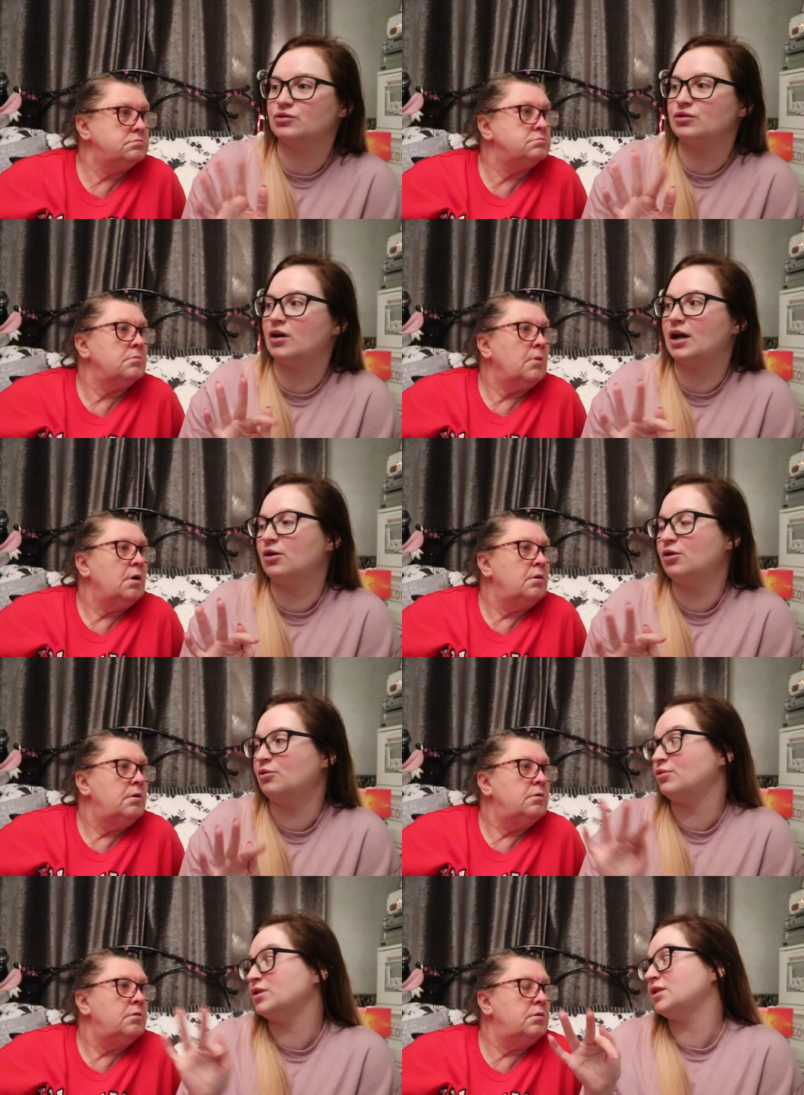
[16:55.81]
Speaker 1: or like, oh,
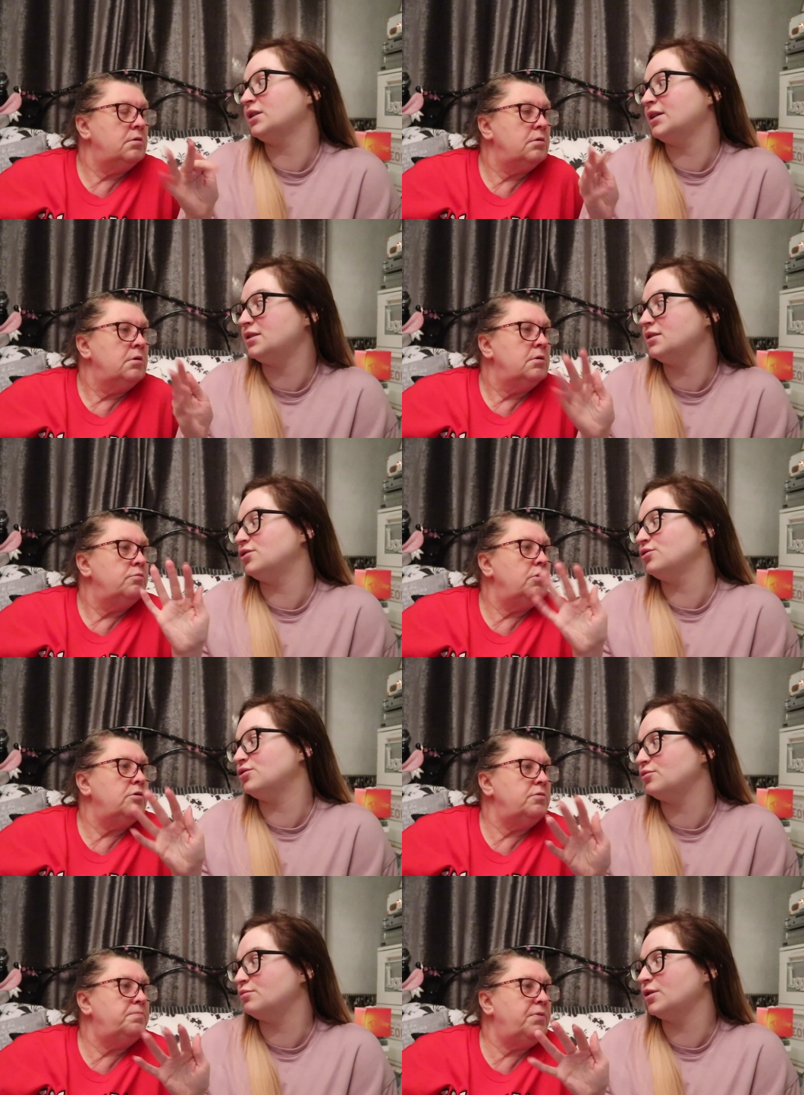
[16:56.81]
pretty lady,
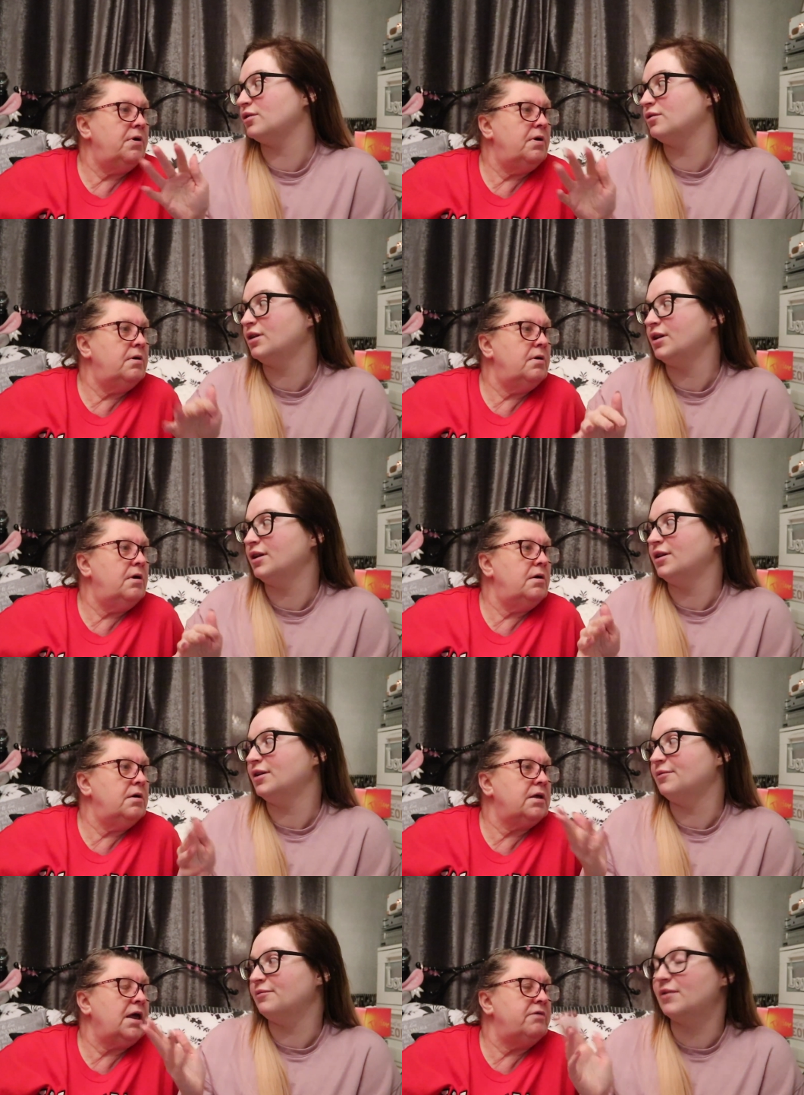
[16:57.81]
well, but.
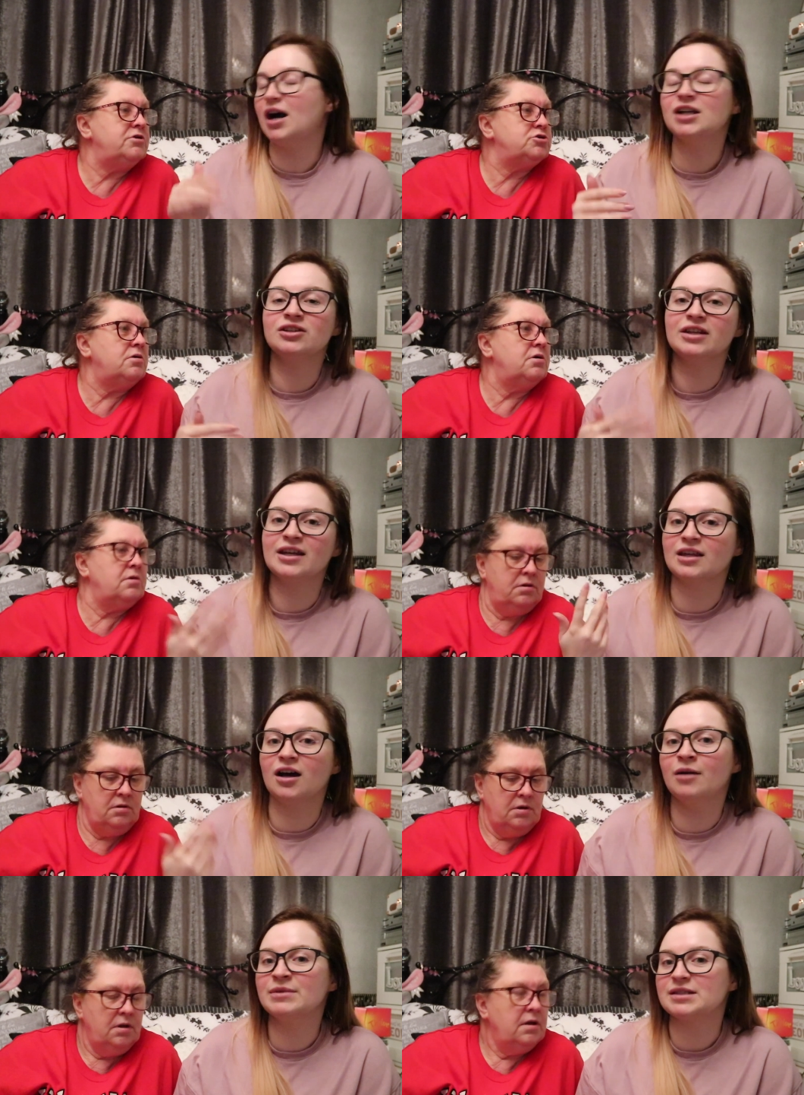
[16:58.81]
Gary I don't get that.
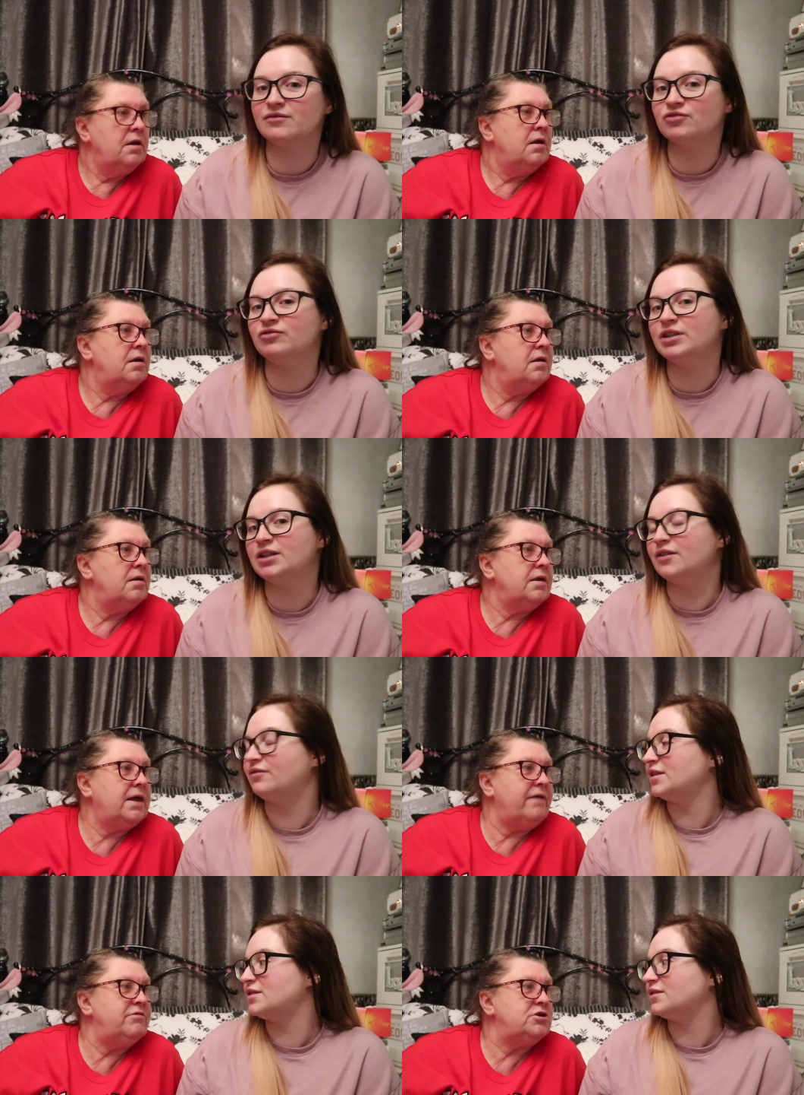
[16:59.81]
I must have a really
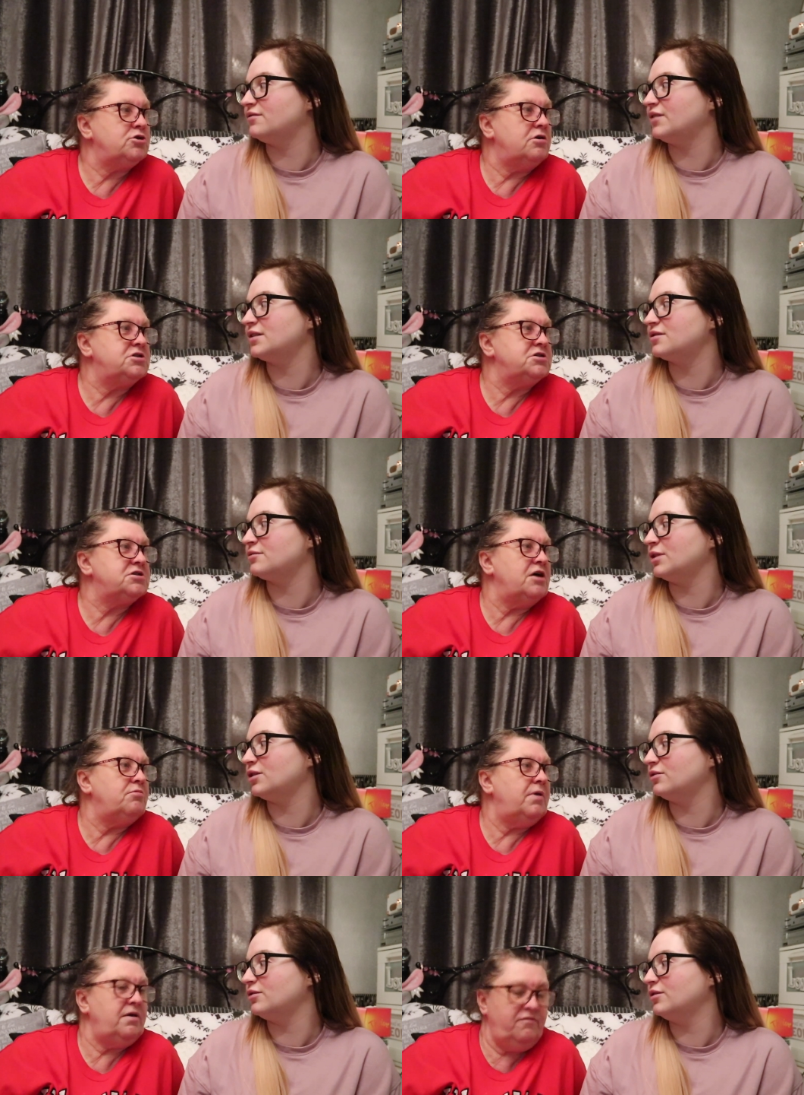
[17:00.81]
offensive Gary tried to sell
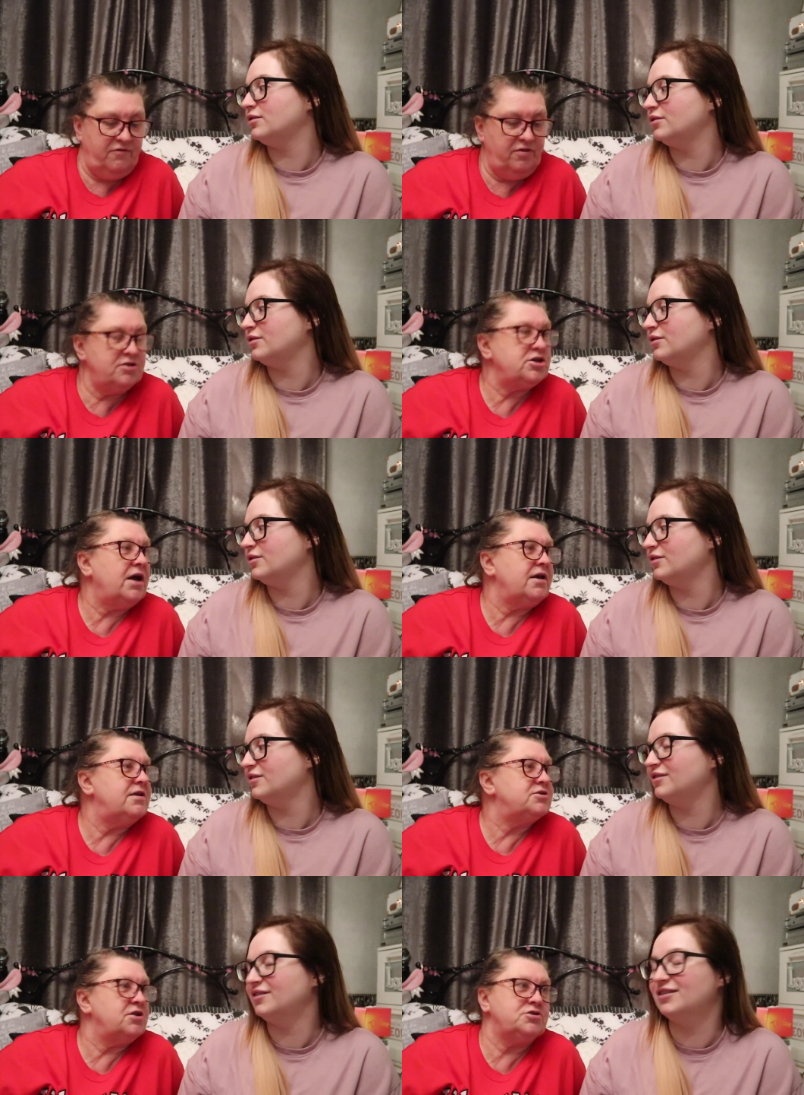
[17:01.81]
me
Speaker 2: for the
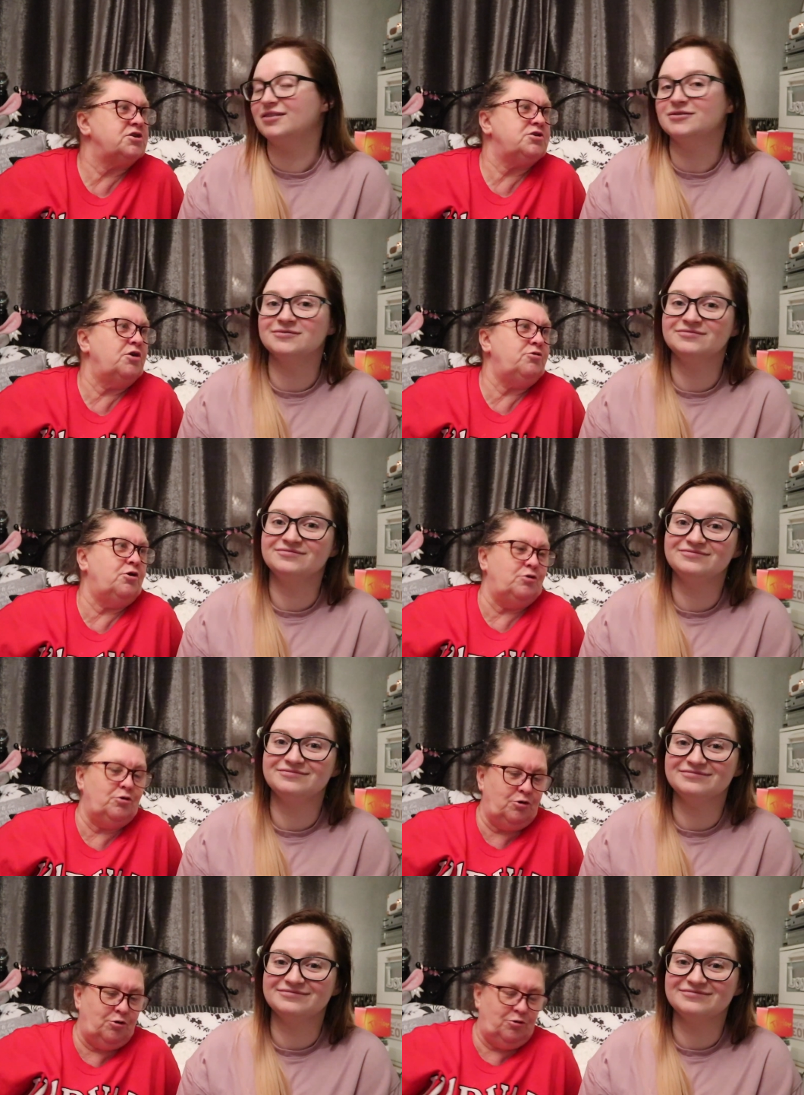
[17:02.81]
jackets. I said, no, no, no,
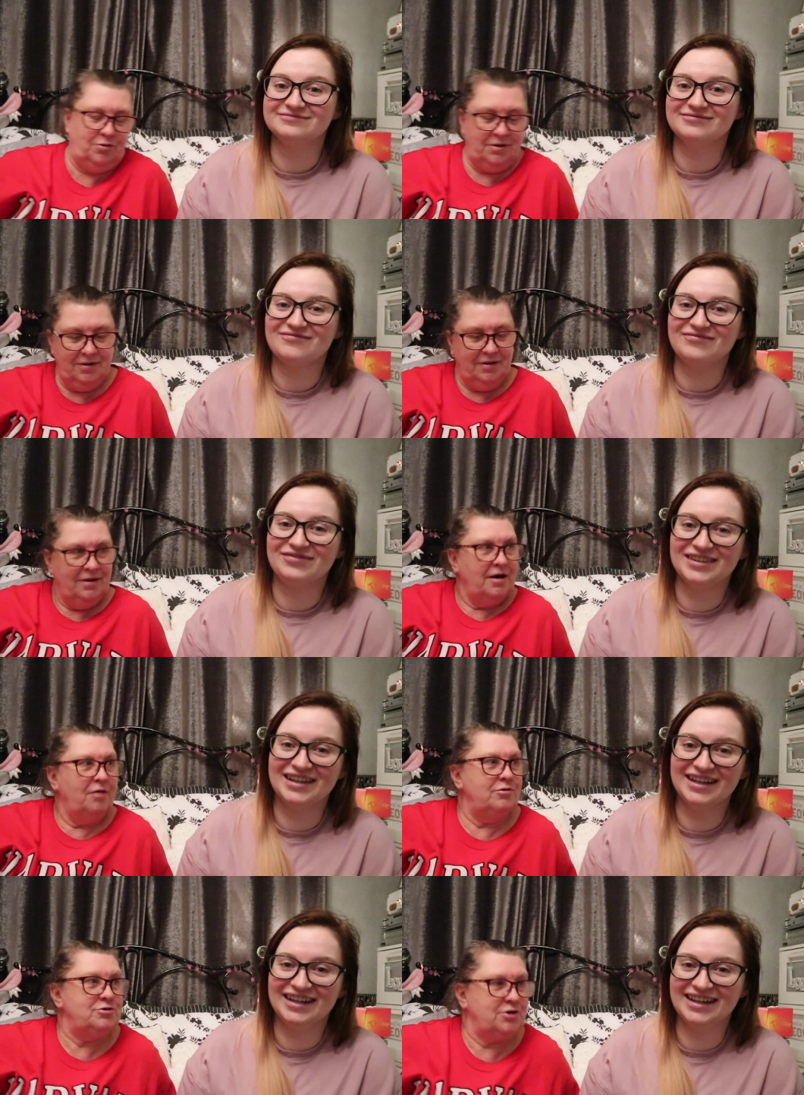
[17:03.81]
no. I want to